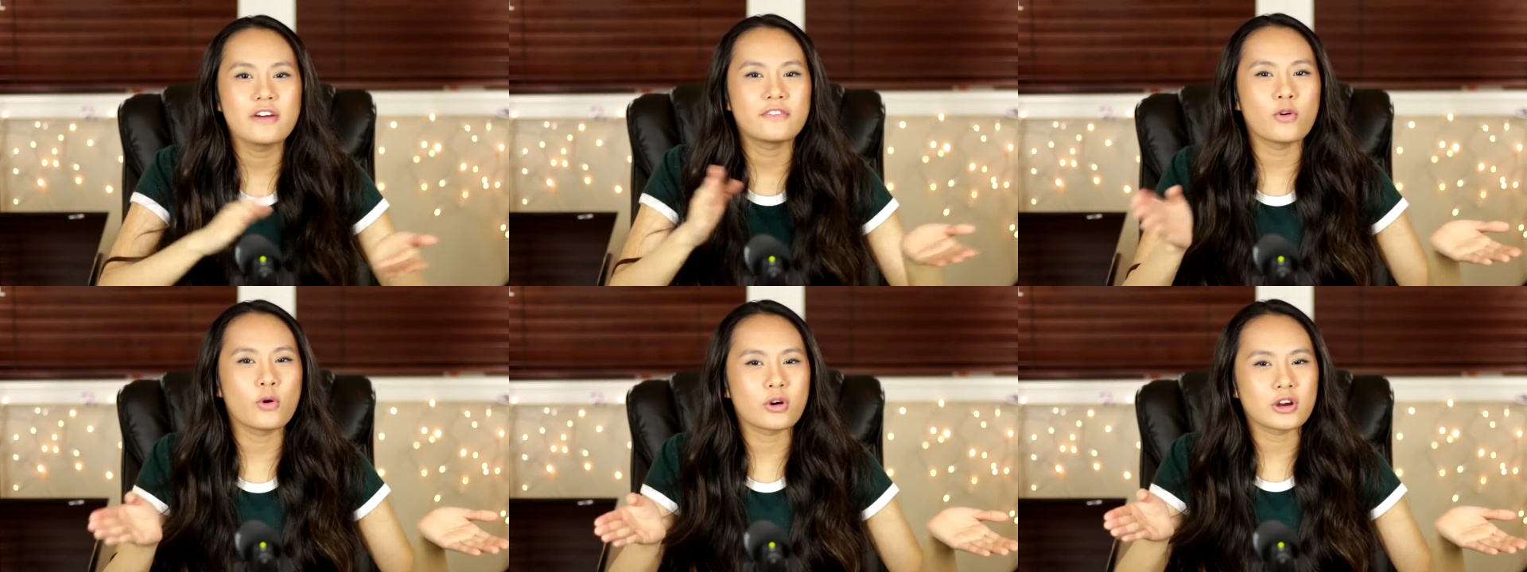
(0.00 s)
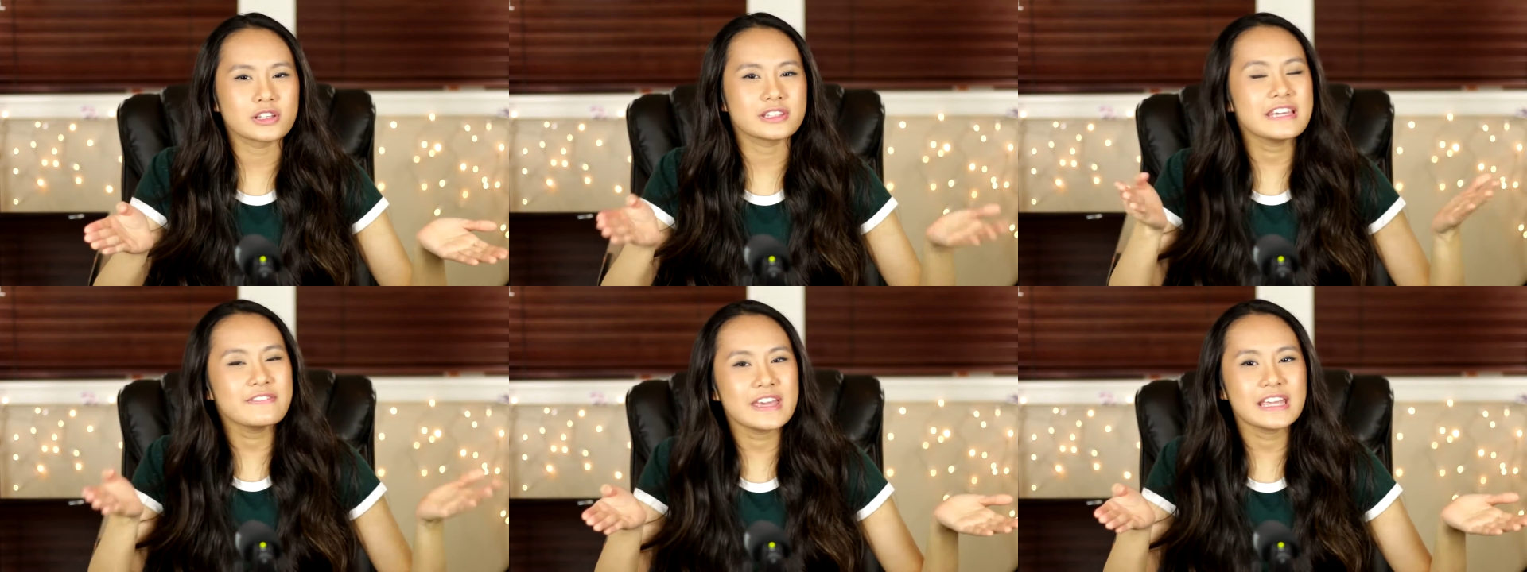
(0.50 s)
for
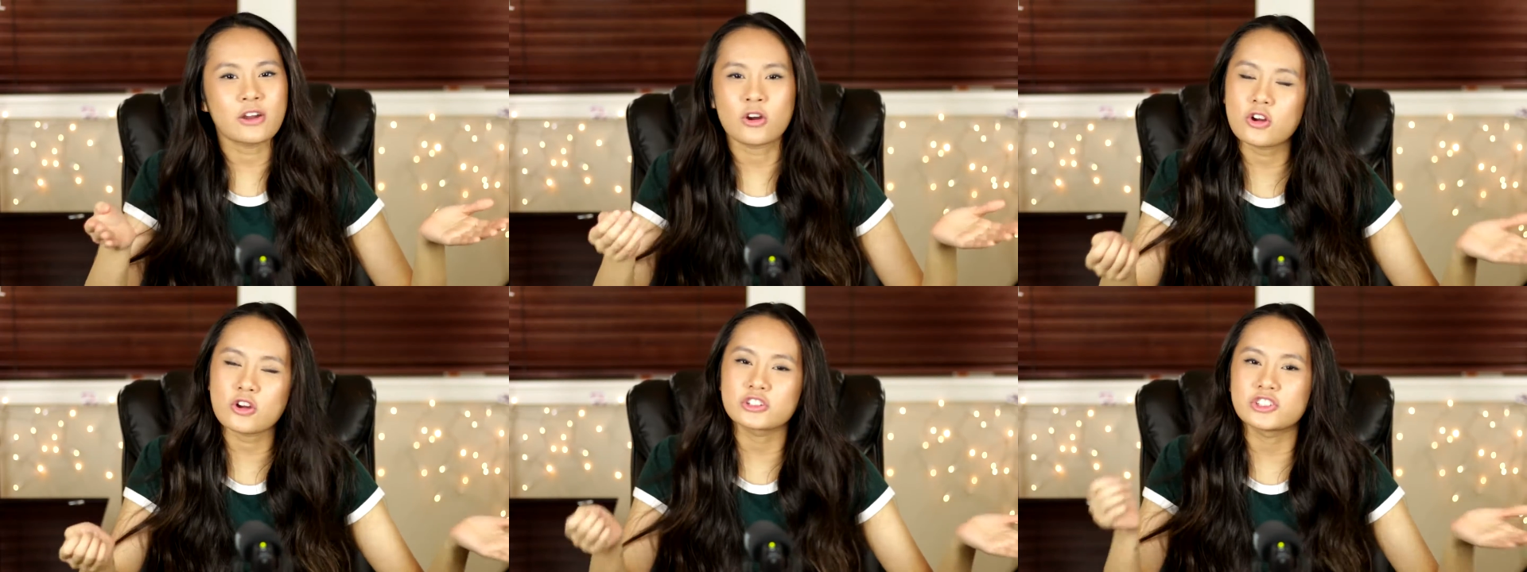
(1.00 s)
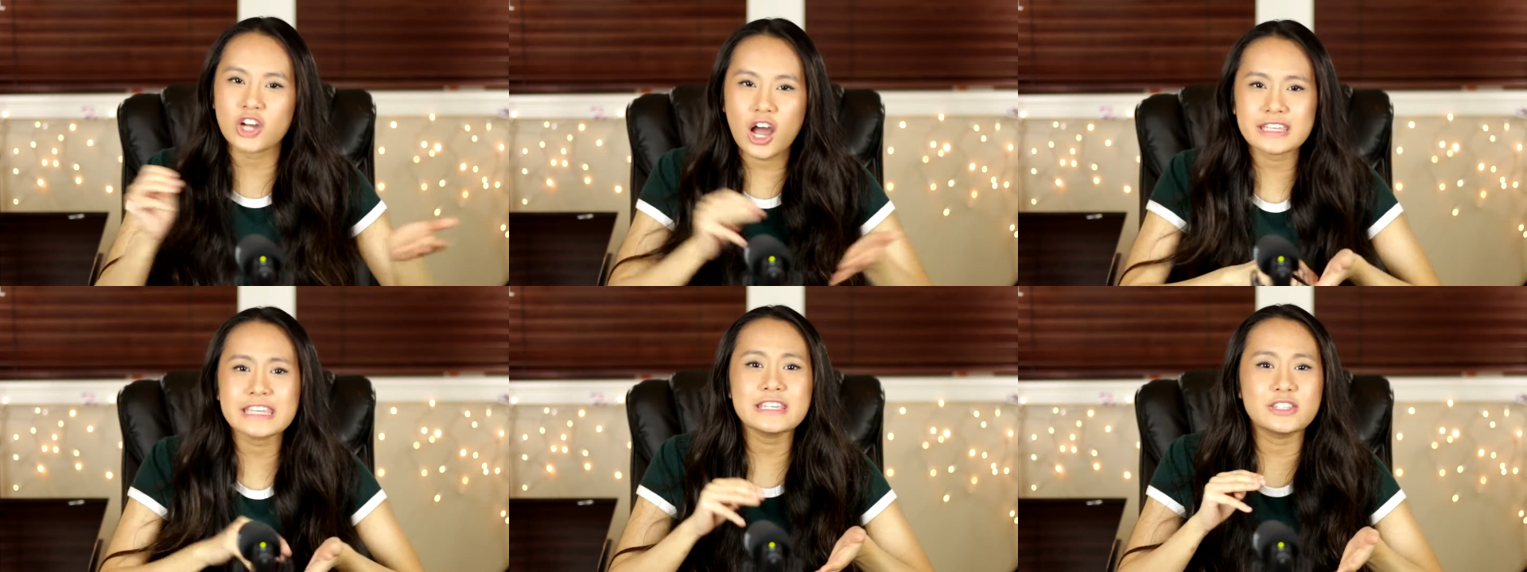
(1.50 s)
leaving her
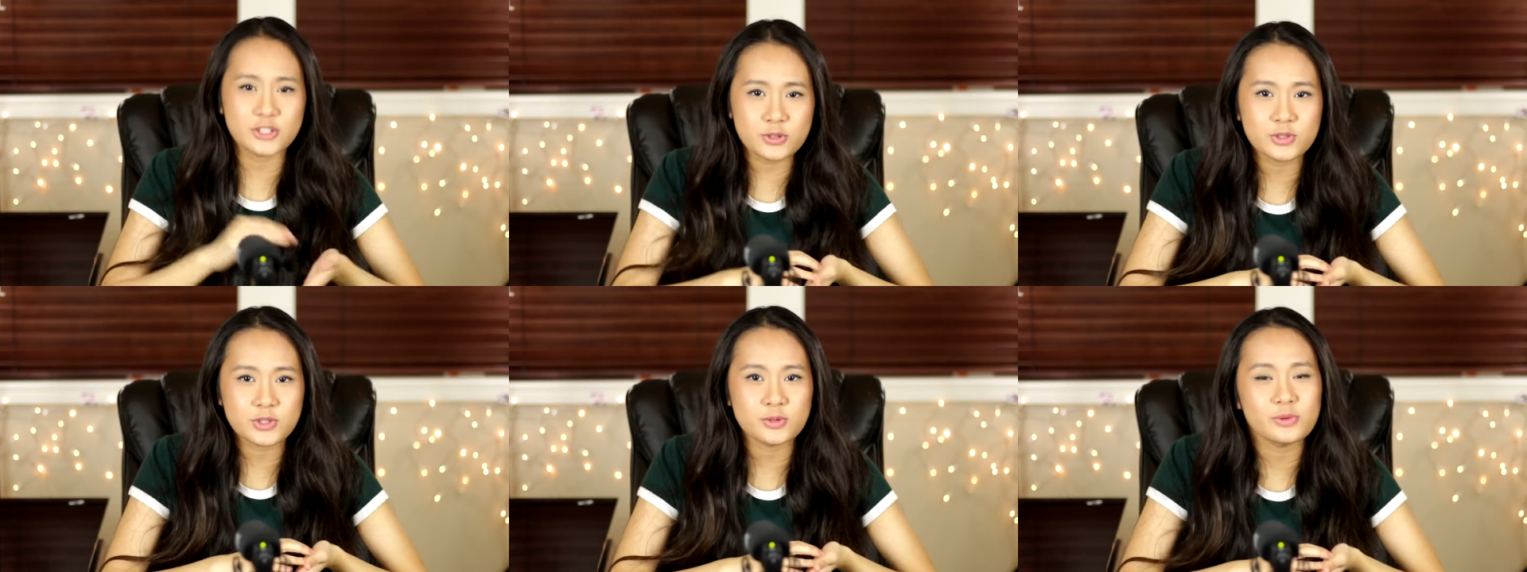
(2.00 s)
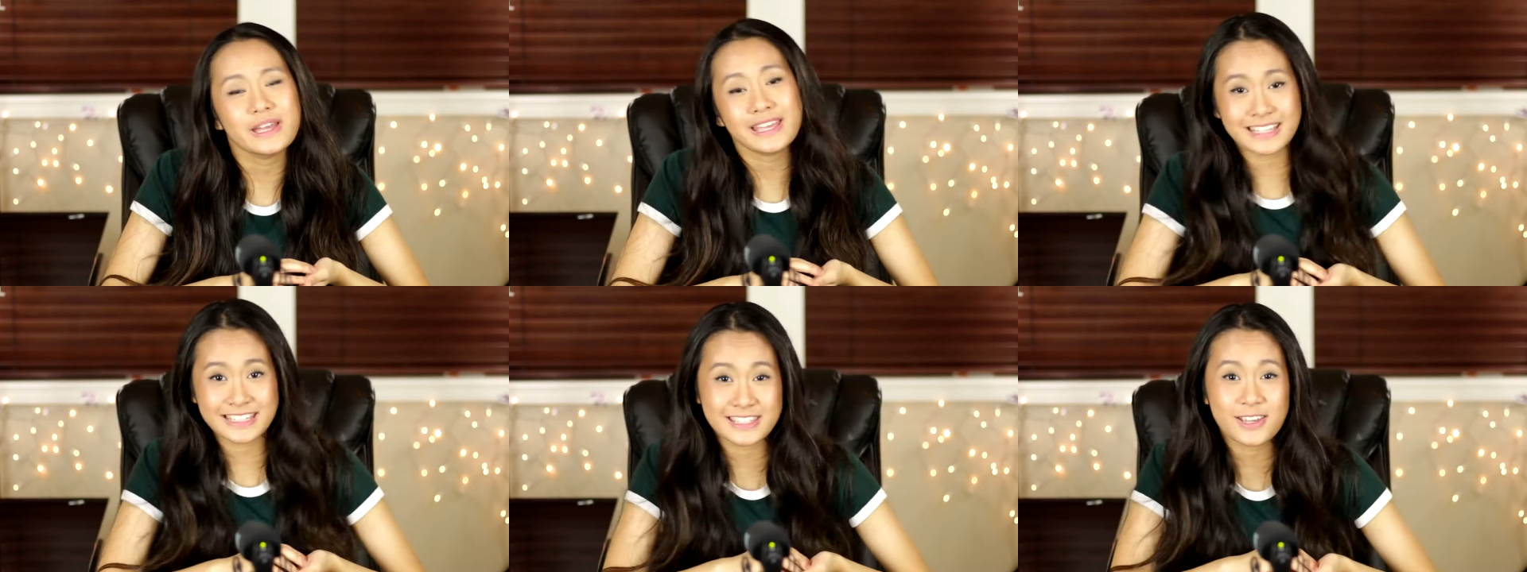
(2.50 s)
doggy doo-doo
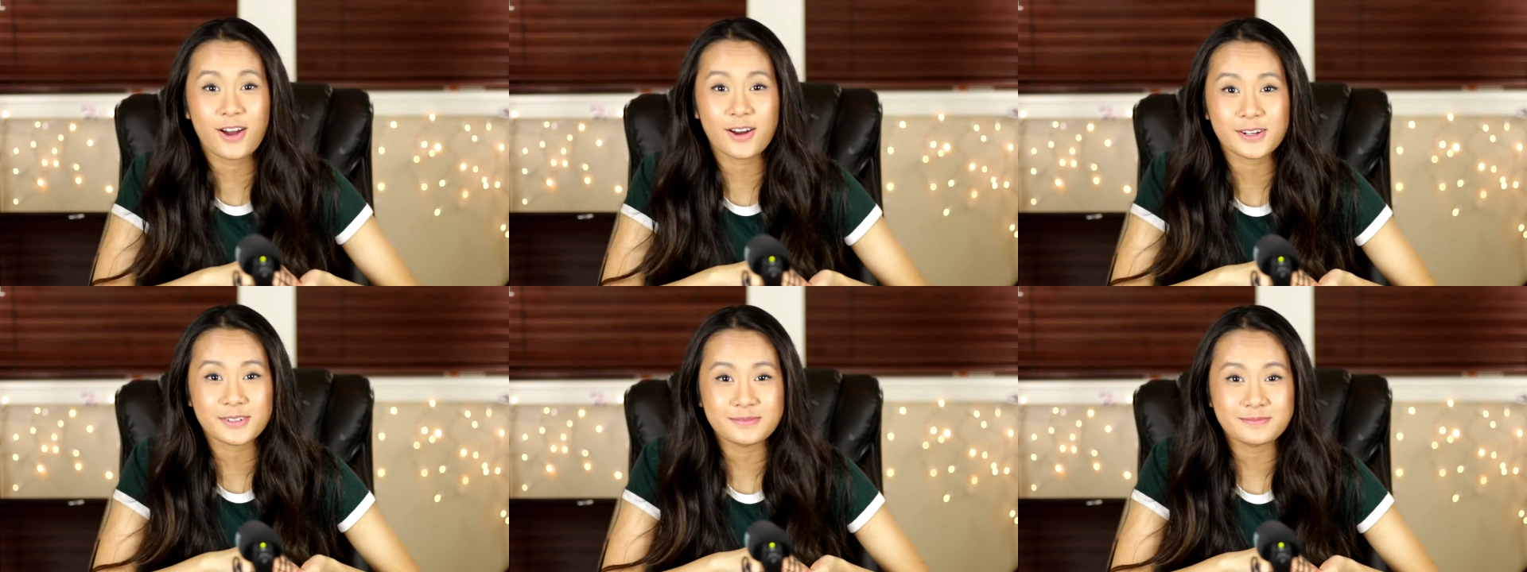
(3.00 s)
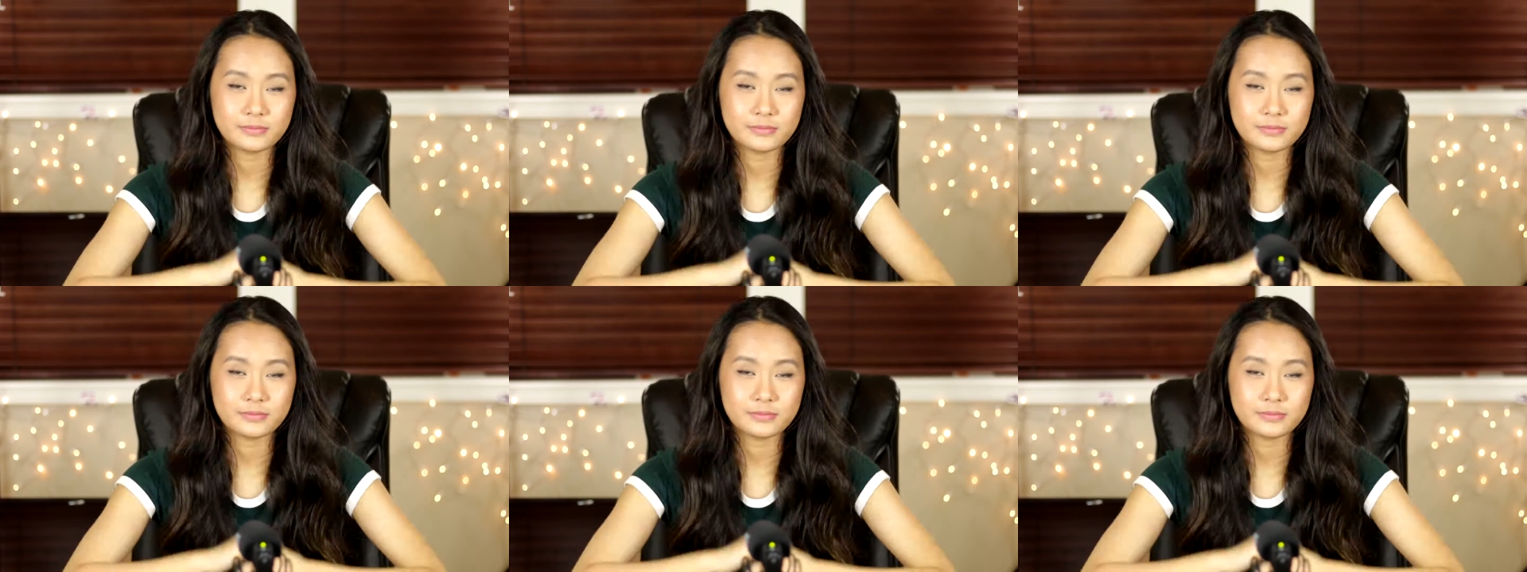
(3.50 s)
in his yard.